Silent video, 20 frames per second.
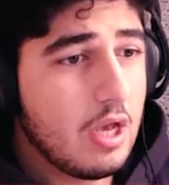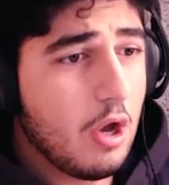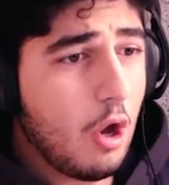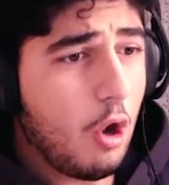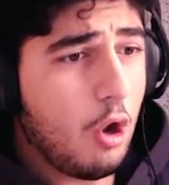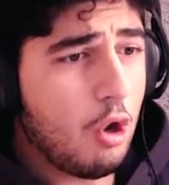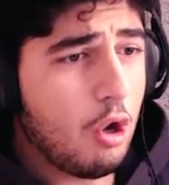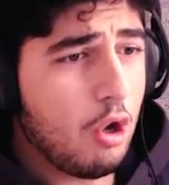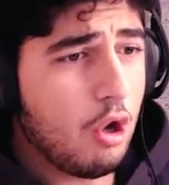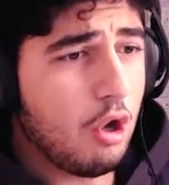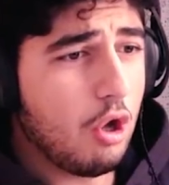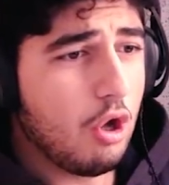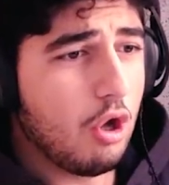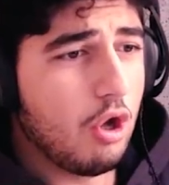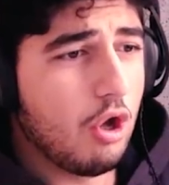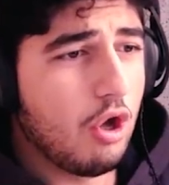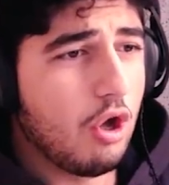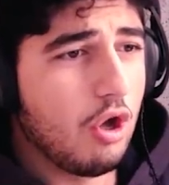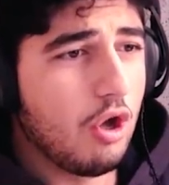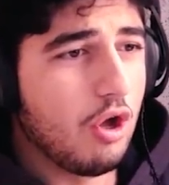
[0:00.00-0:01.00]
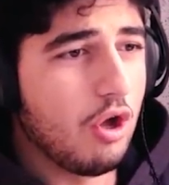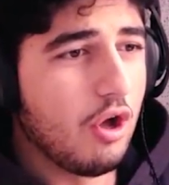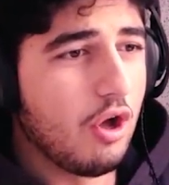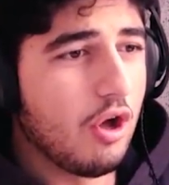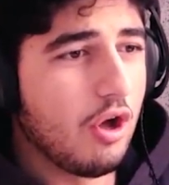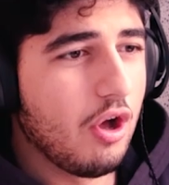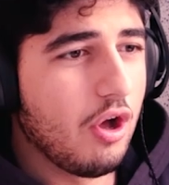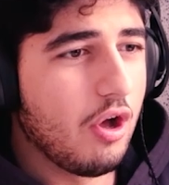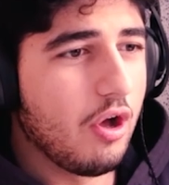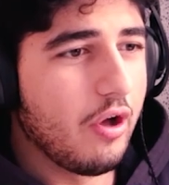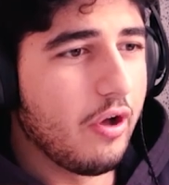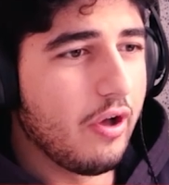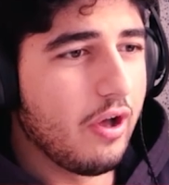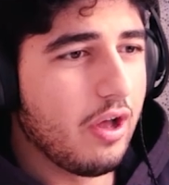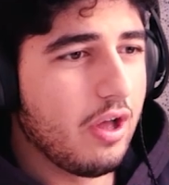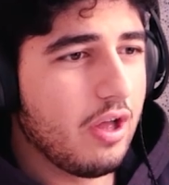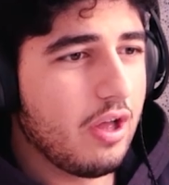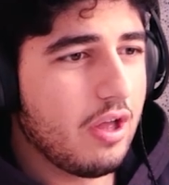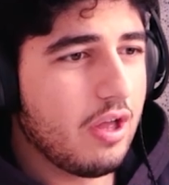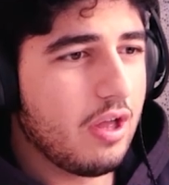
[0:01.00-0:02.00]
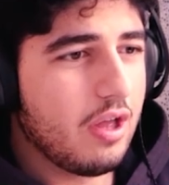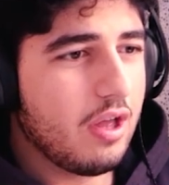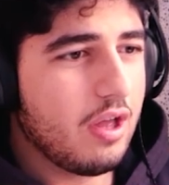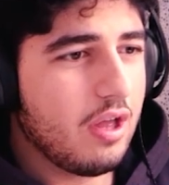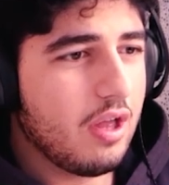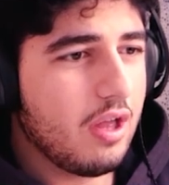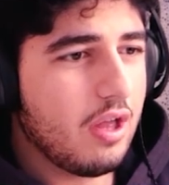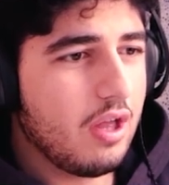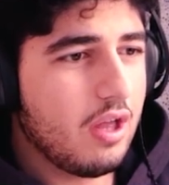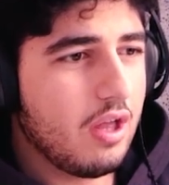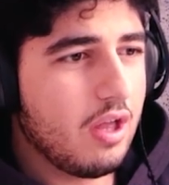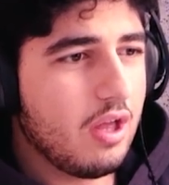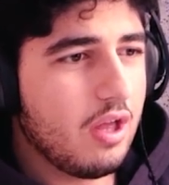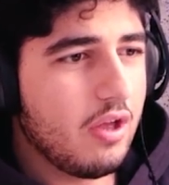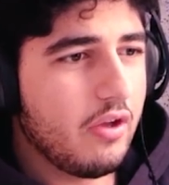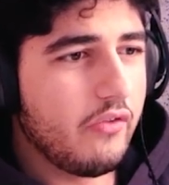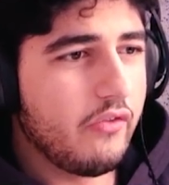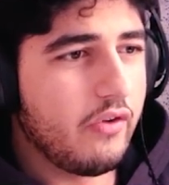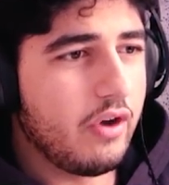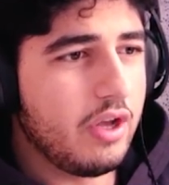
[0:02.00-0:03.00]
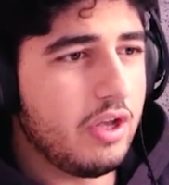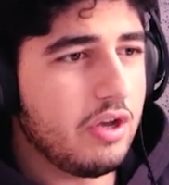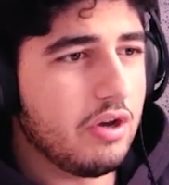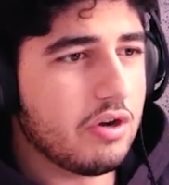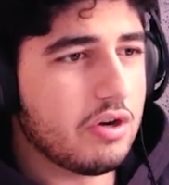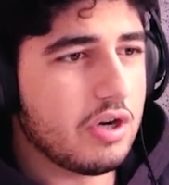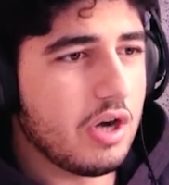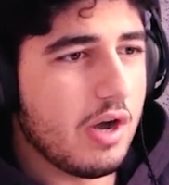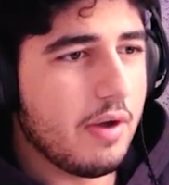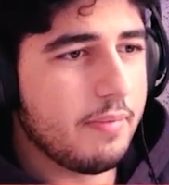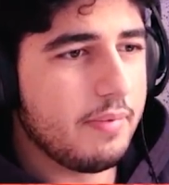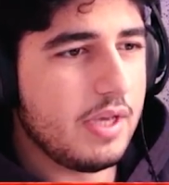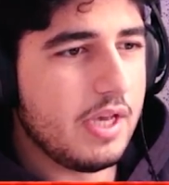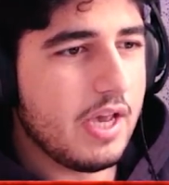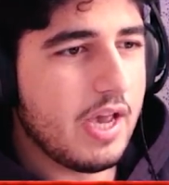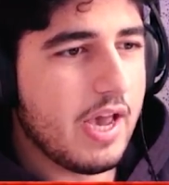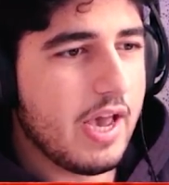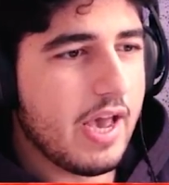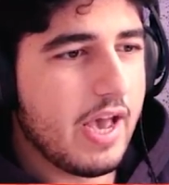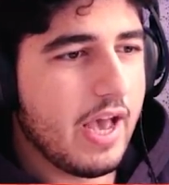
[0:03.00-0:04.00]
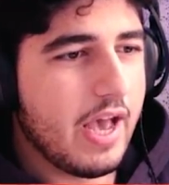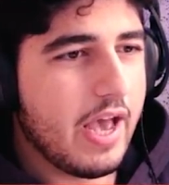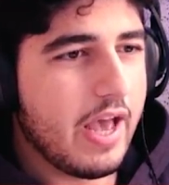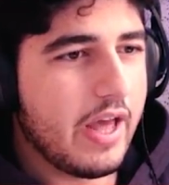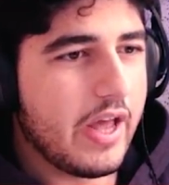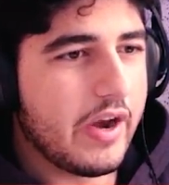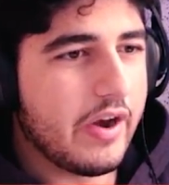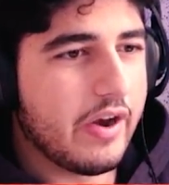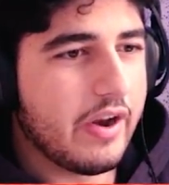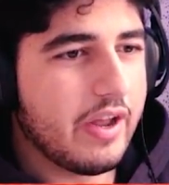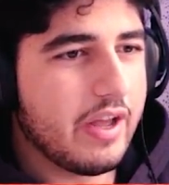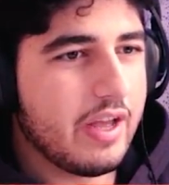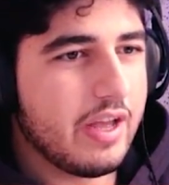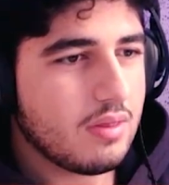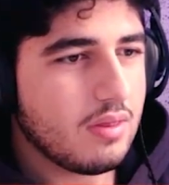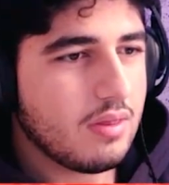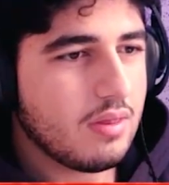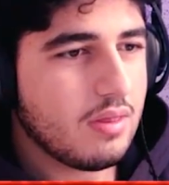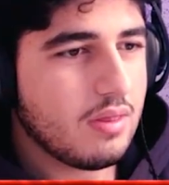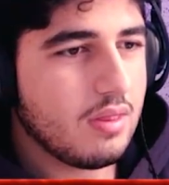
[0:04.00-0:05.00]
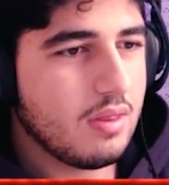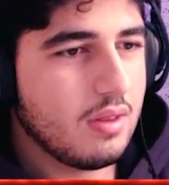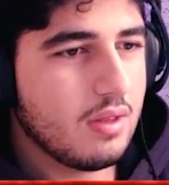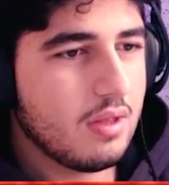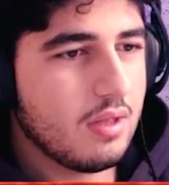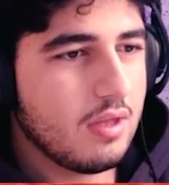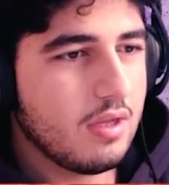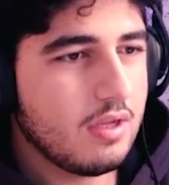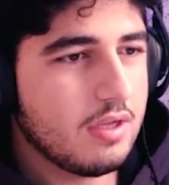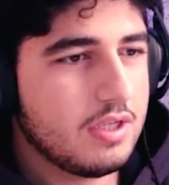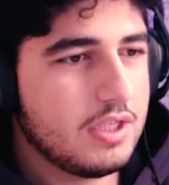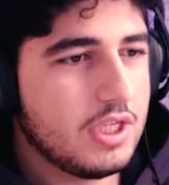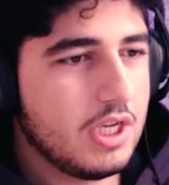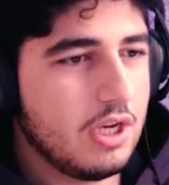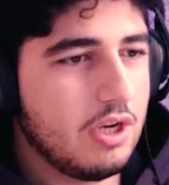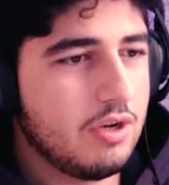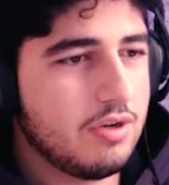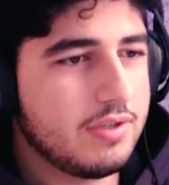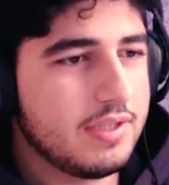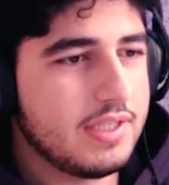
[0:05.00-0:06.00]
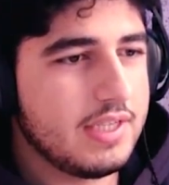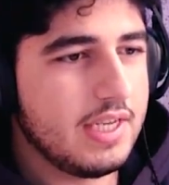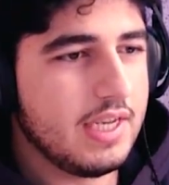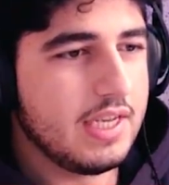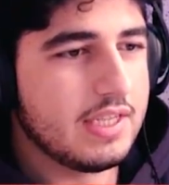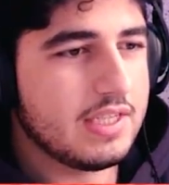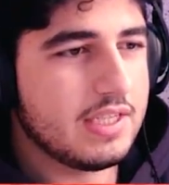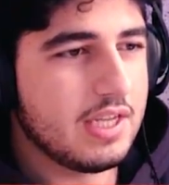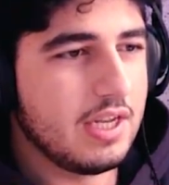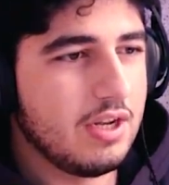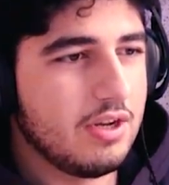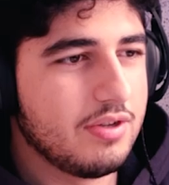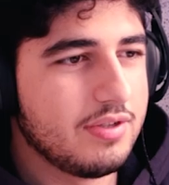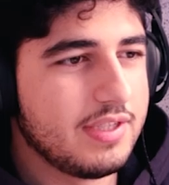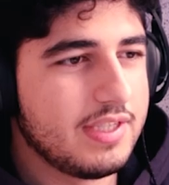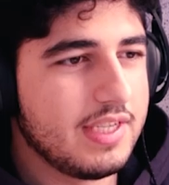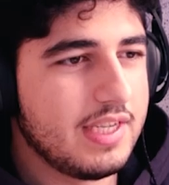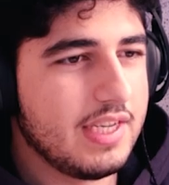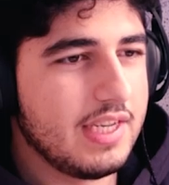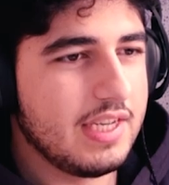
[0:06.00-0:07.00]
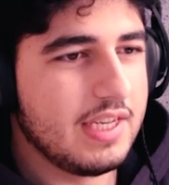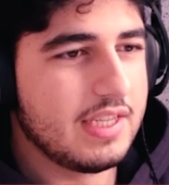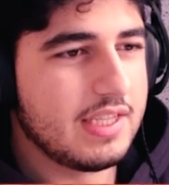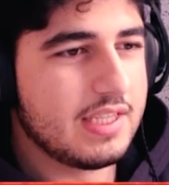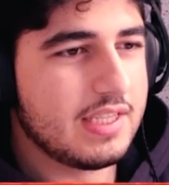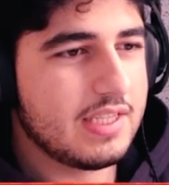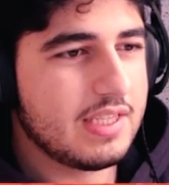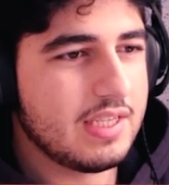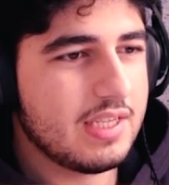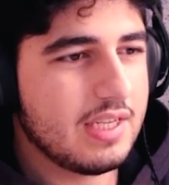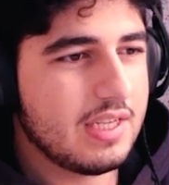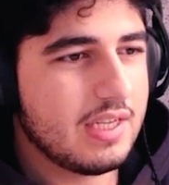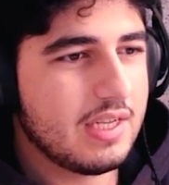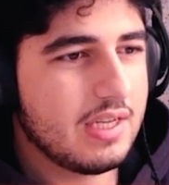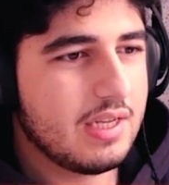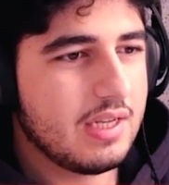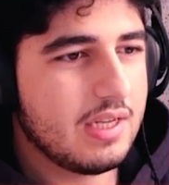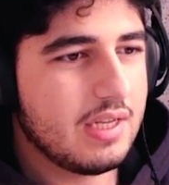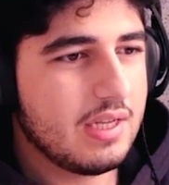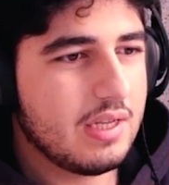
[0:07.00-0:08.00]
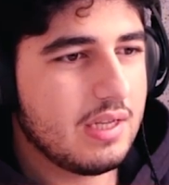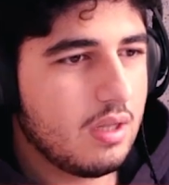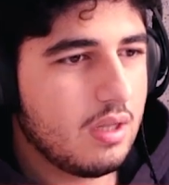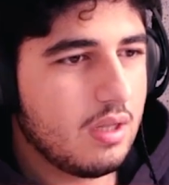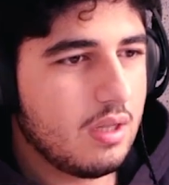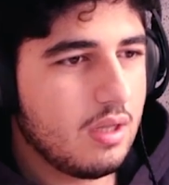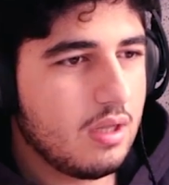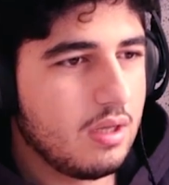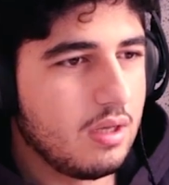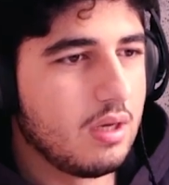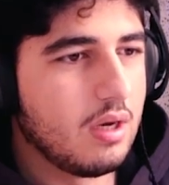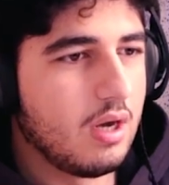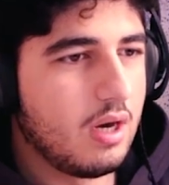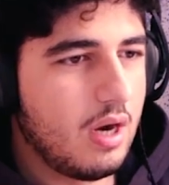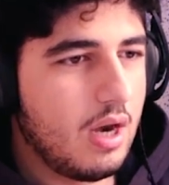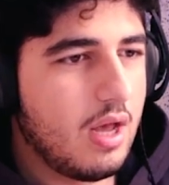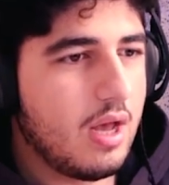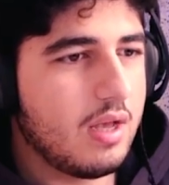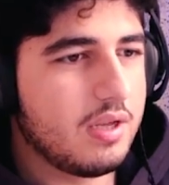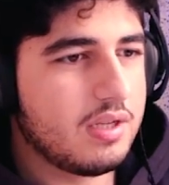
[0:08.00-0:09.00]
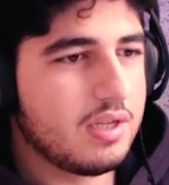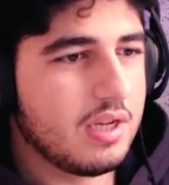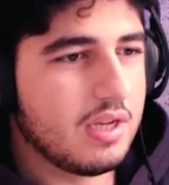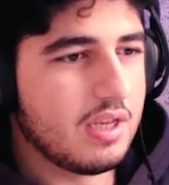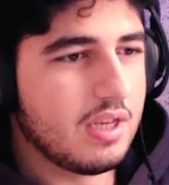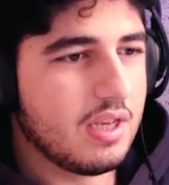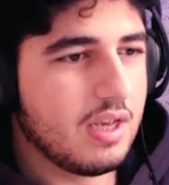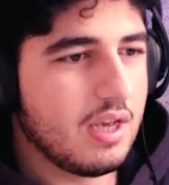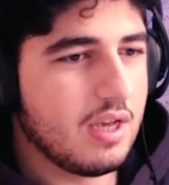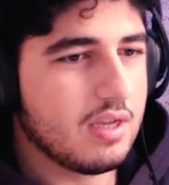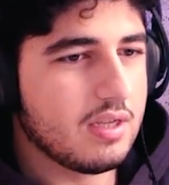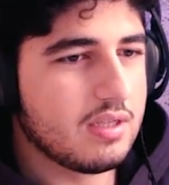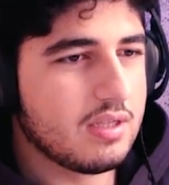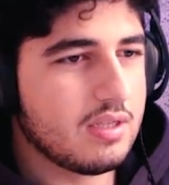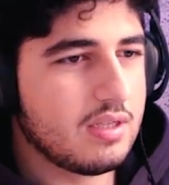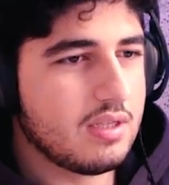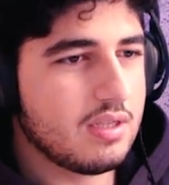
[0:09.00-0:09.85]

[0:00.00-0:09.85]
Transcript: Oh! Why you come here? Close it, close it. You're laughing, yes.